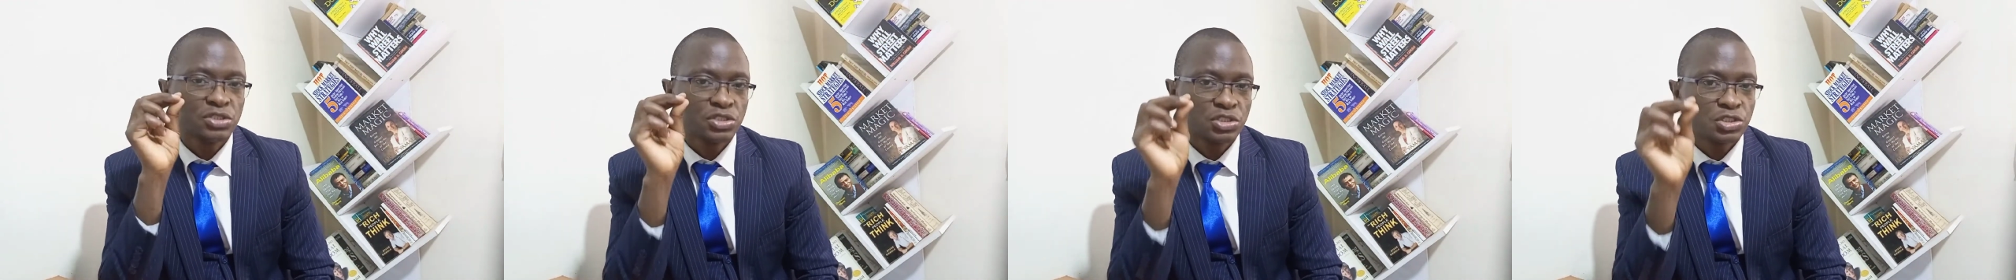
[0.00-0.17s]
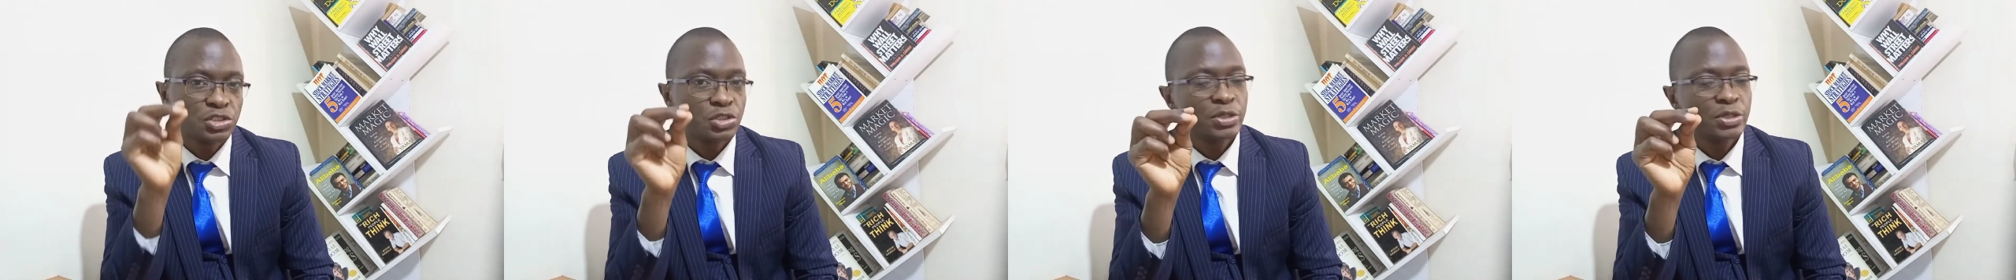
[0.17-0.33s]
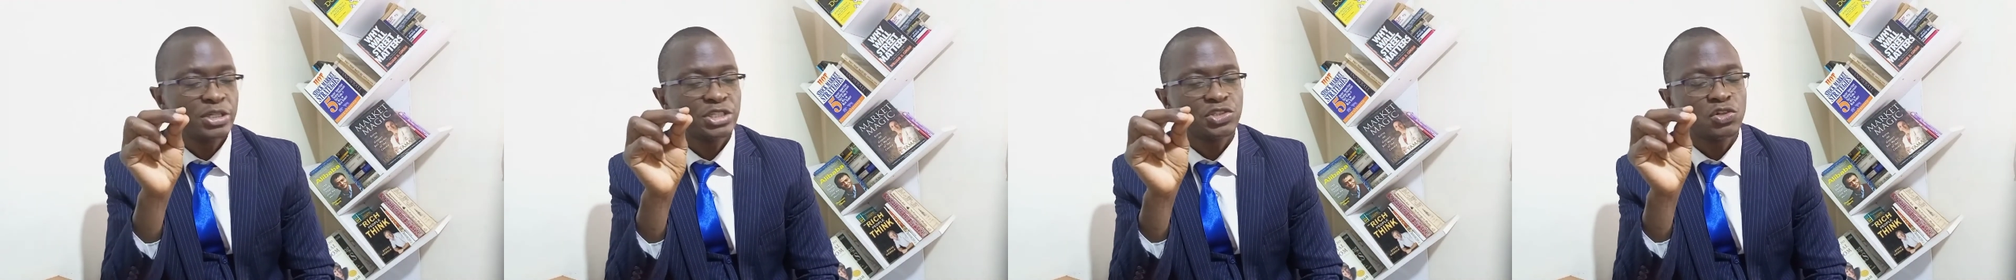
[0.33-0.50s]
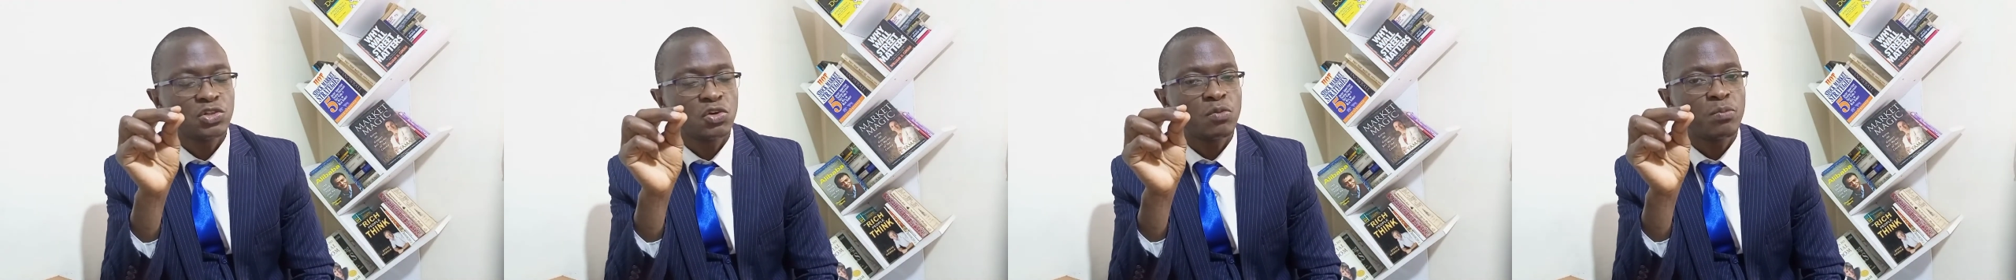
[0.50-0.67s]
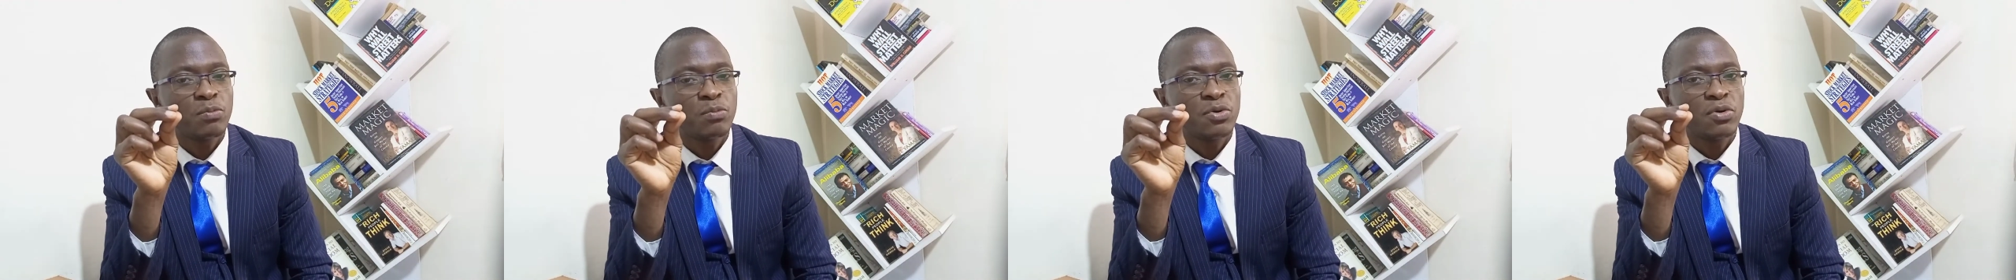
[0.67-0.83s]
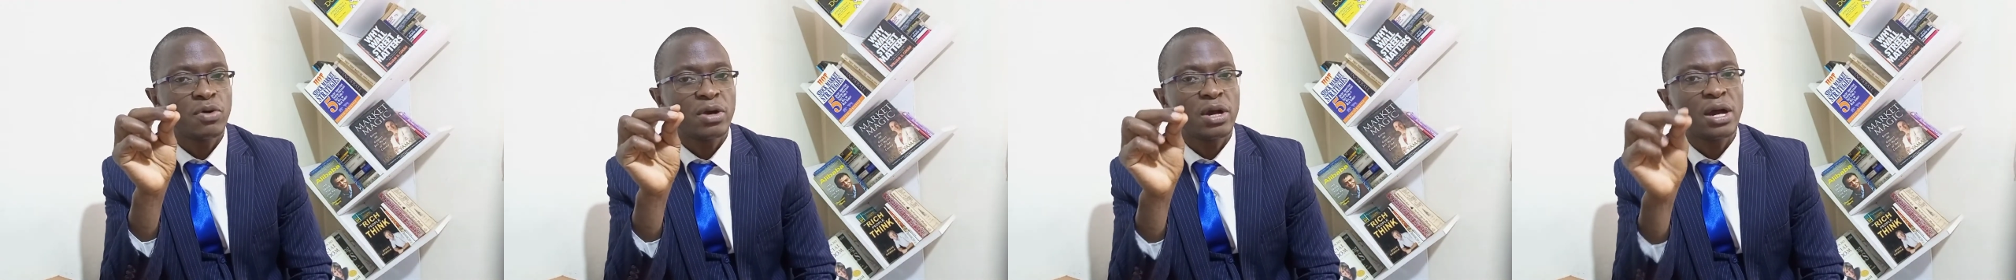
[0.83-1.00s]
to your
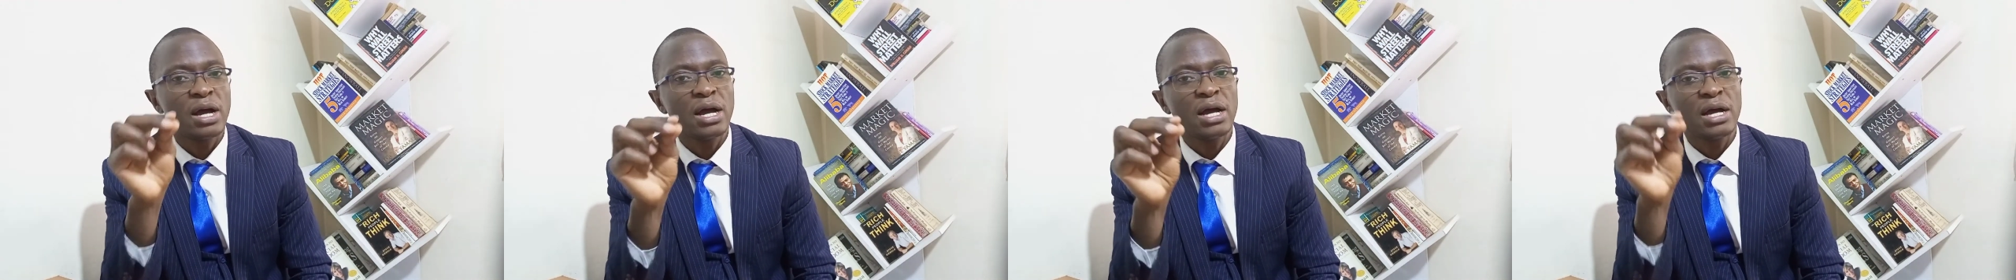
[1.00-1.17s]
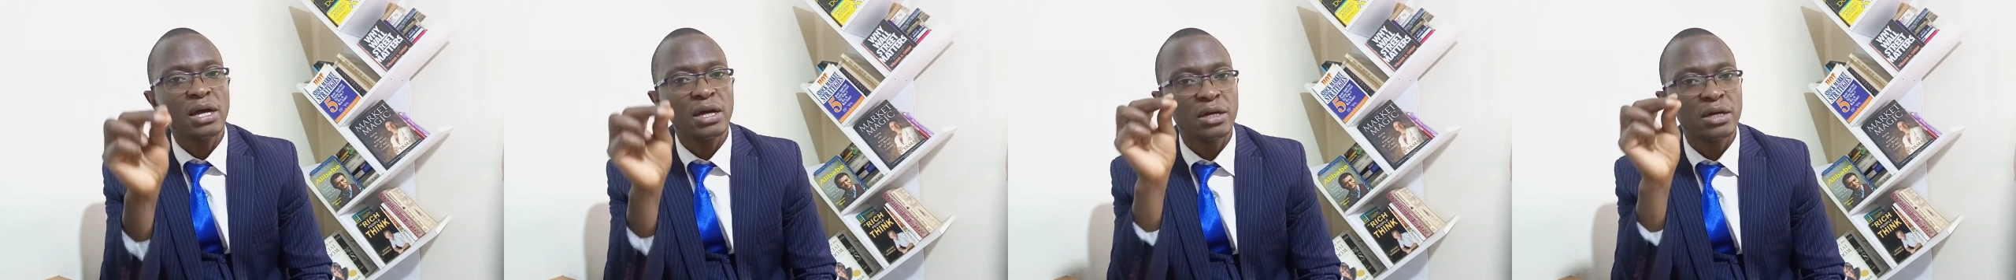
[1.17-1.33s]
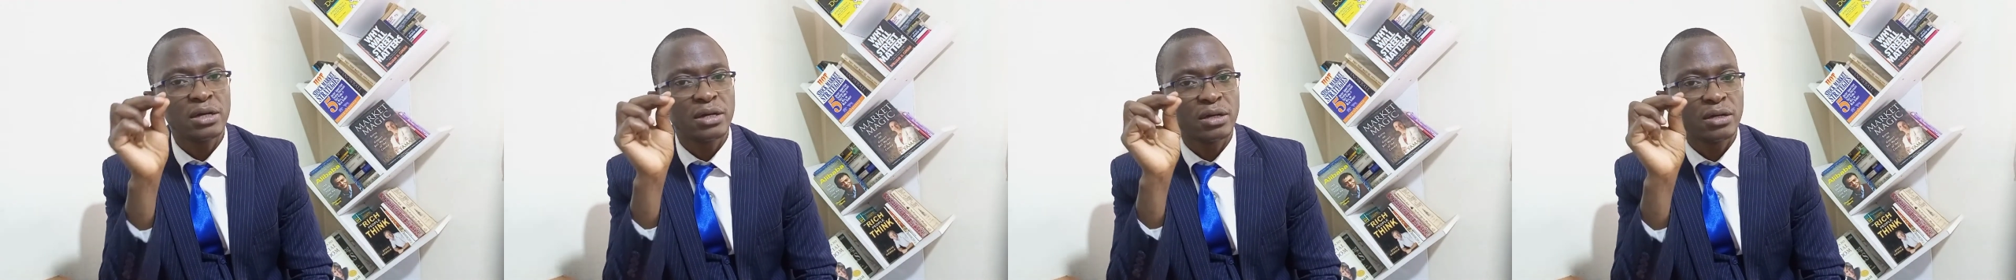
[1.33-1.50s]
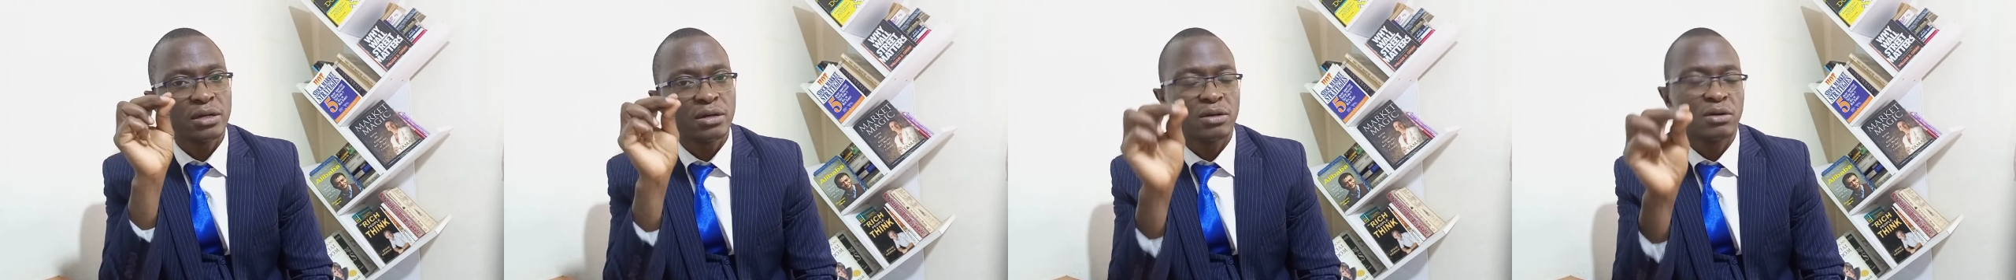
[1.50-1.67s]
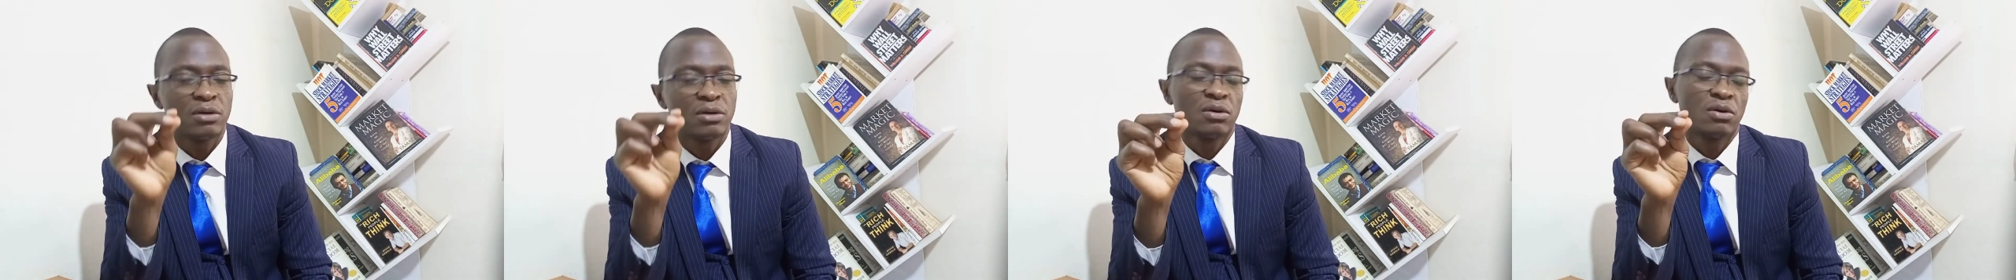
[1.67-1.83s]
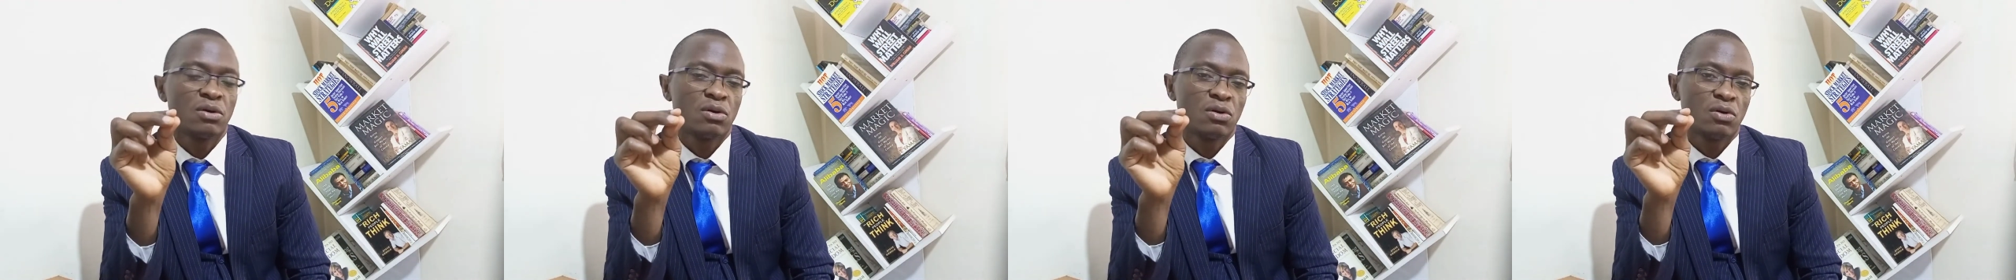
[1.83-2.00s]
stockbroker
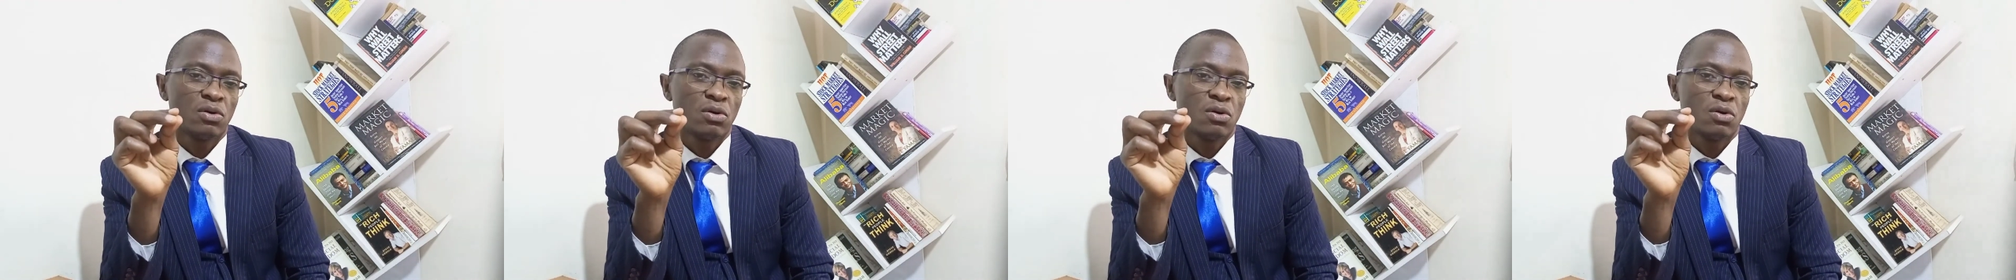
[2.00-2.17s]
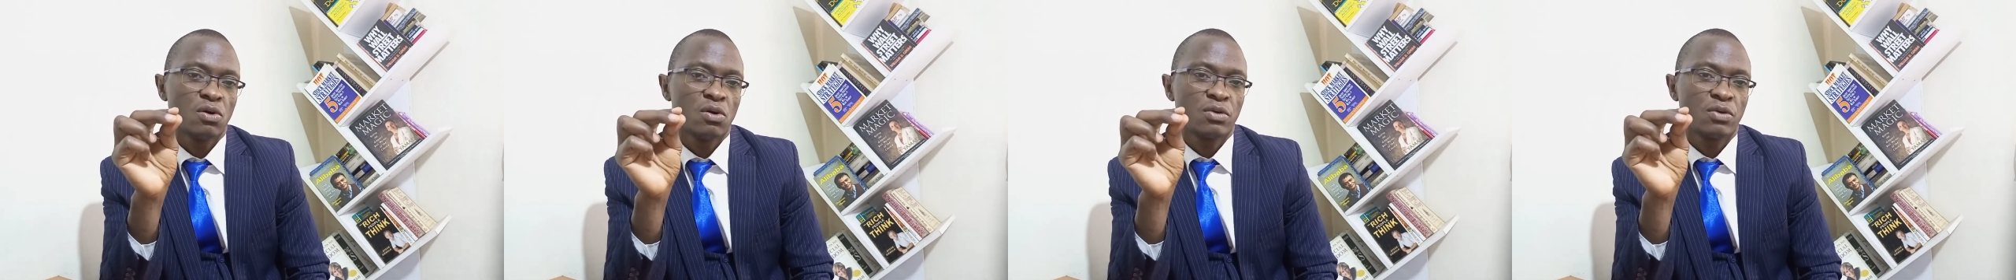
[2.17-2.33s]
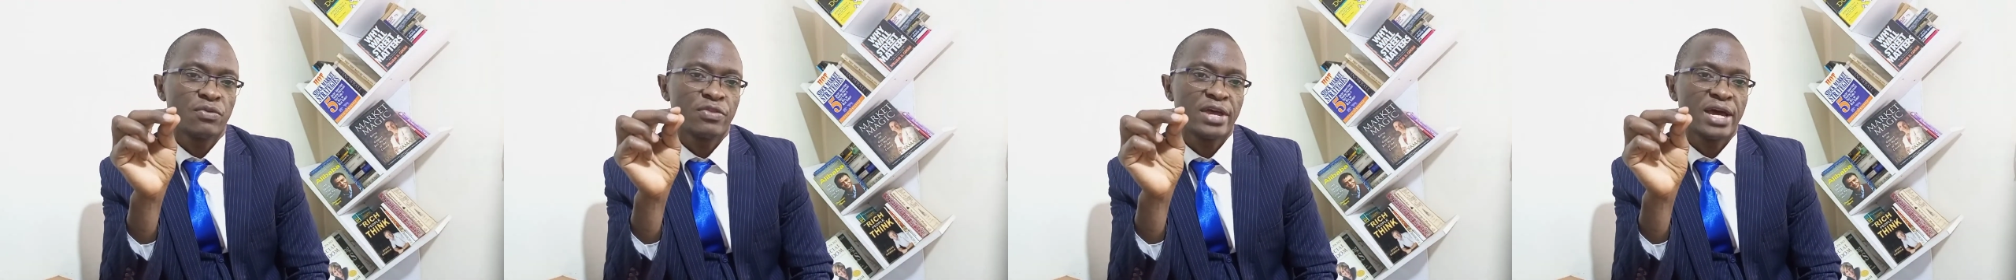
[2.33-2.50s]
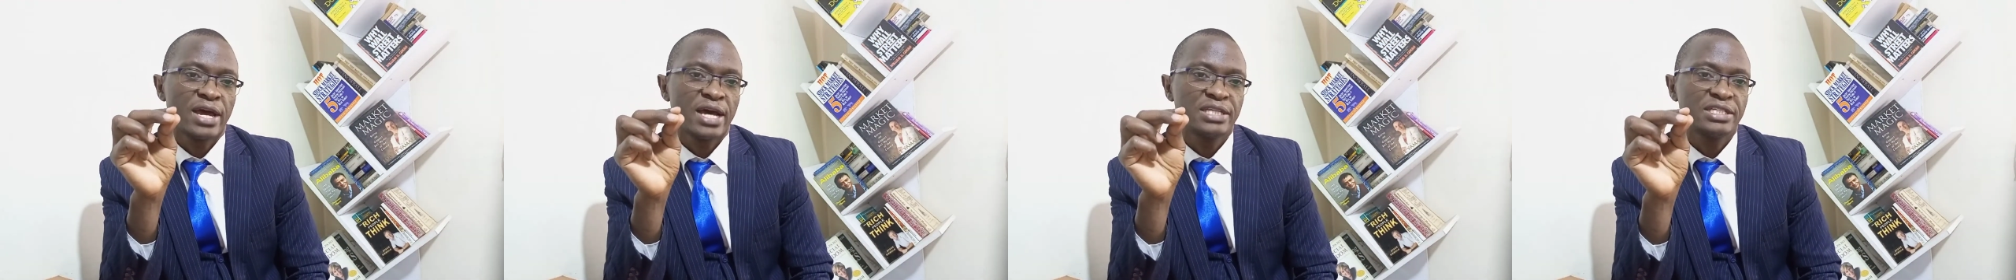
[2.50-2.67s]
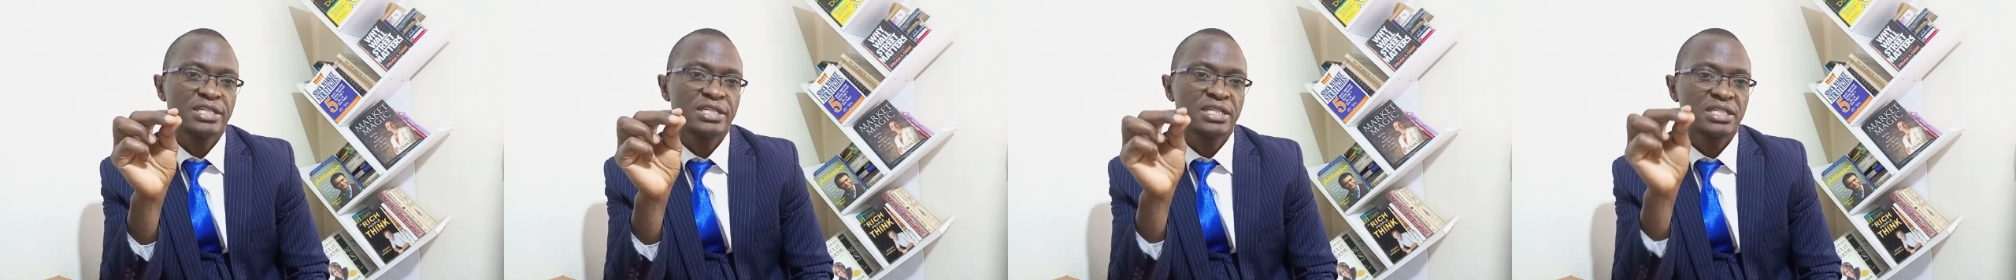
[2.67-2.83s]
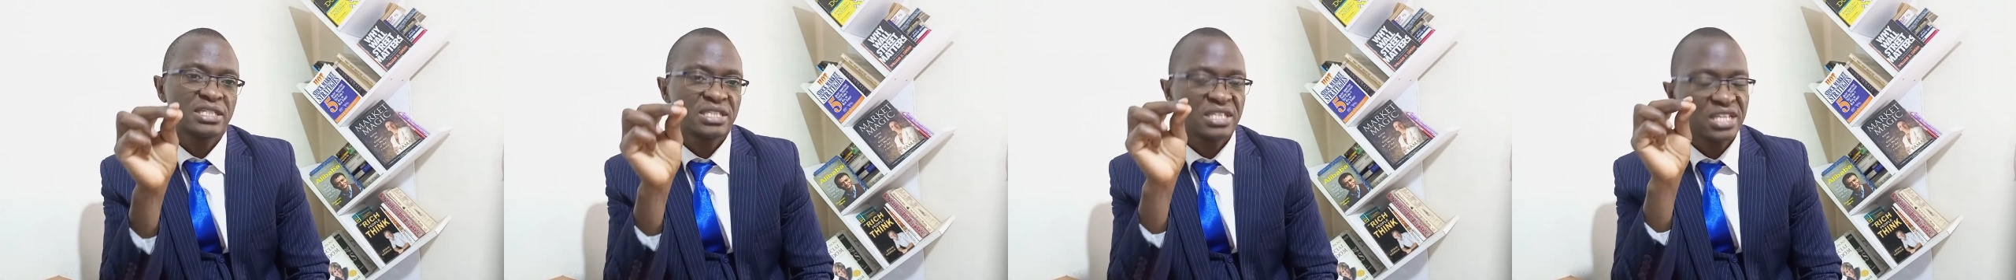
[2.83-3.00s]
or the
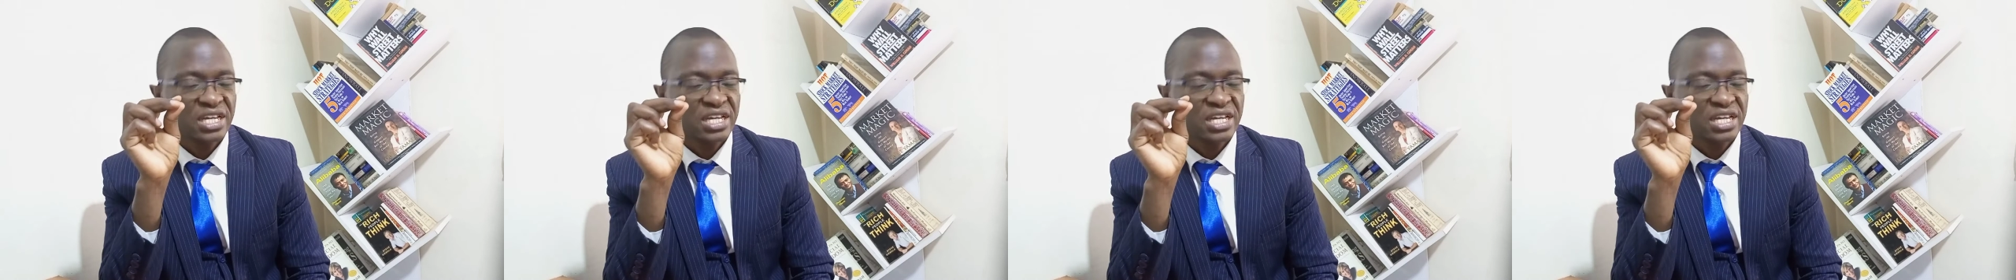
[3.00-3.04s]
agent.